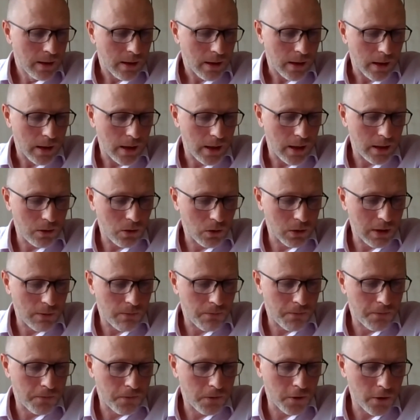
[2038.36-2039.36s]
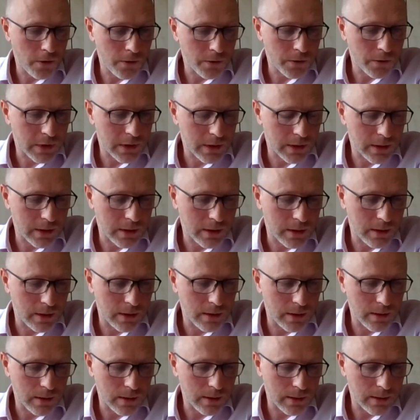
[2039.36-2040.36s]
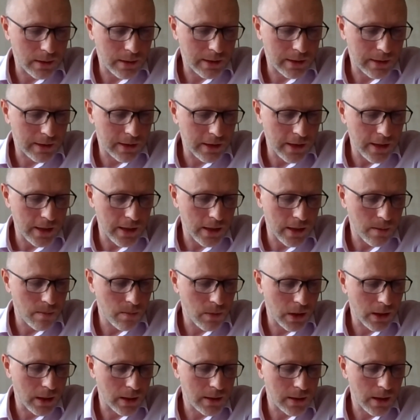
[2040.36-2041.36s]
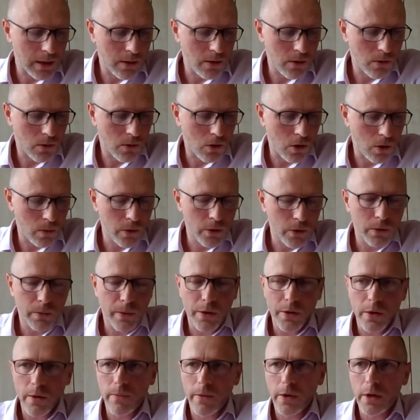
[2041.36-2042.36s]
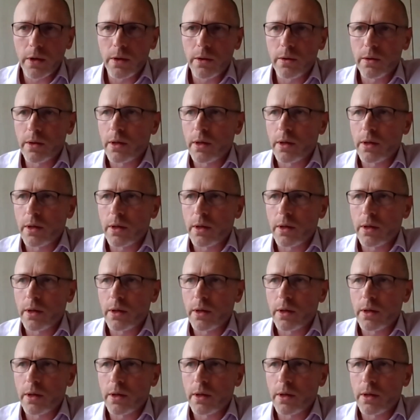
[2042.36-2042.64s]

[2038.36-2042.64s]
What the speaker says: And on the first theme, I think you covered very well